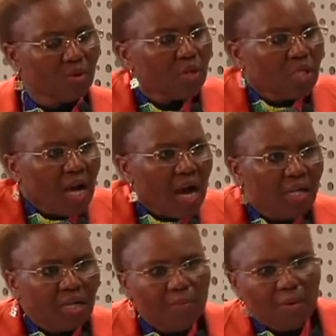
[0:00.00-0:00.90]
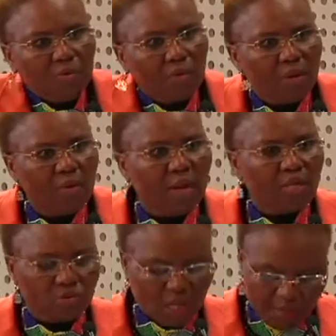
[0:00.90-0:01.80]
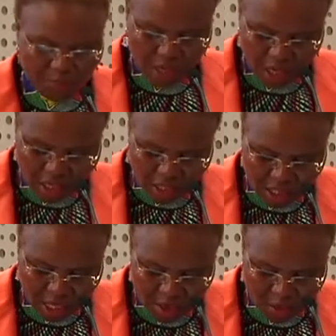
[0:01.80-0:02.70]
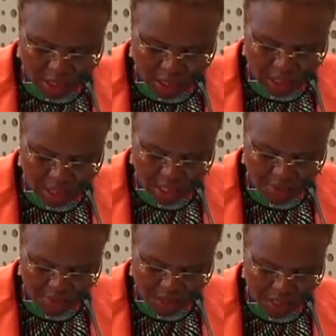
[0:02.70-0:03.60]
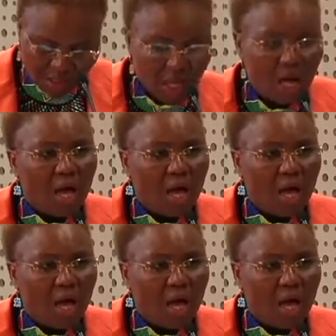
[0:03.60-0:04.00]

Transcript: Because I can't keep on going back to them and saying one and the same thing.